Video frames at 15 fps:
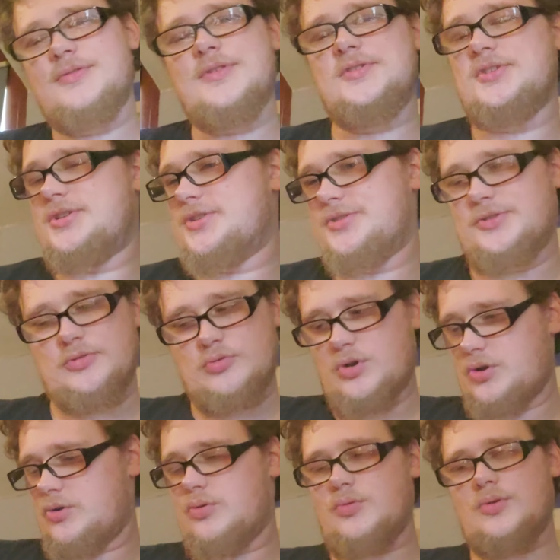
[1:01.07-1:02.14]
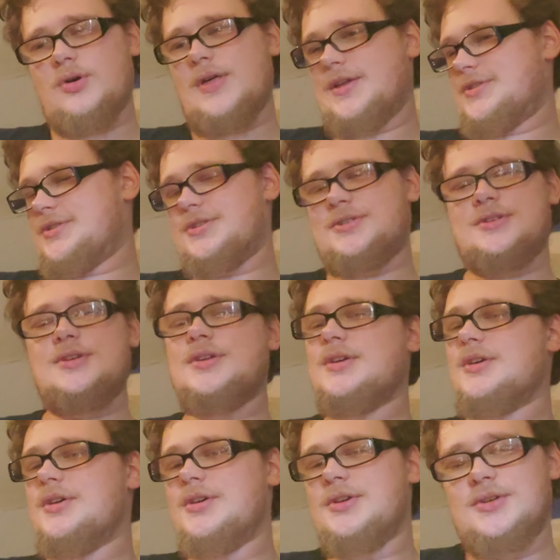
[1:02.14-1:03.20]
They just look cool.
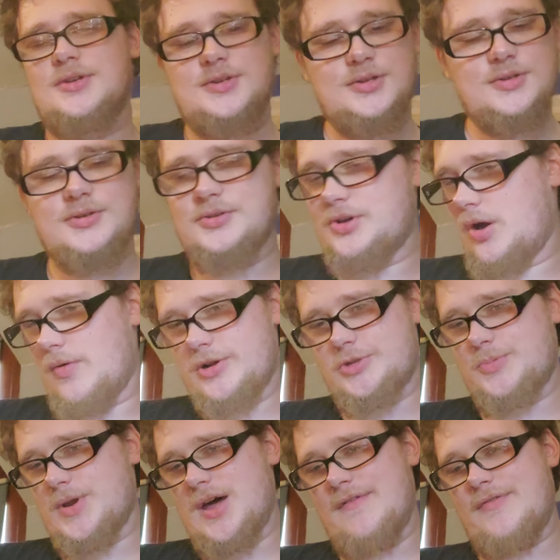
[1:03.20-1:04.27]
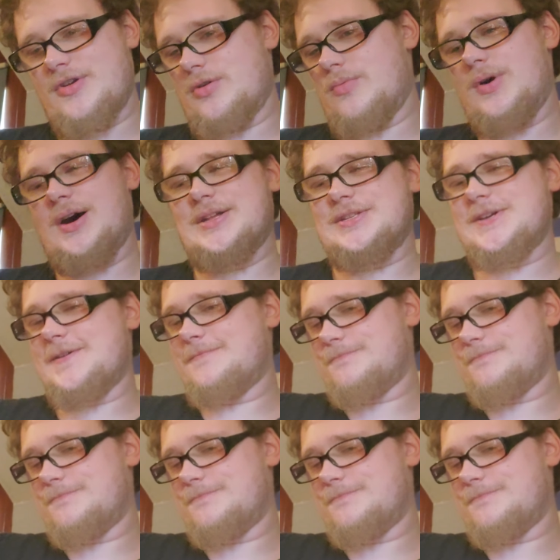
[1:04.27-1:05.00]
Collect whatever you want.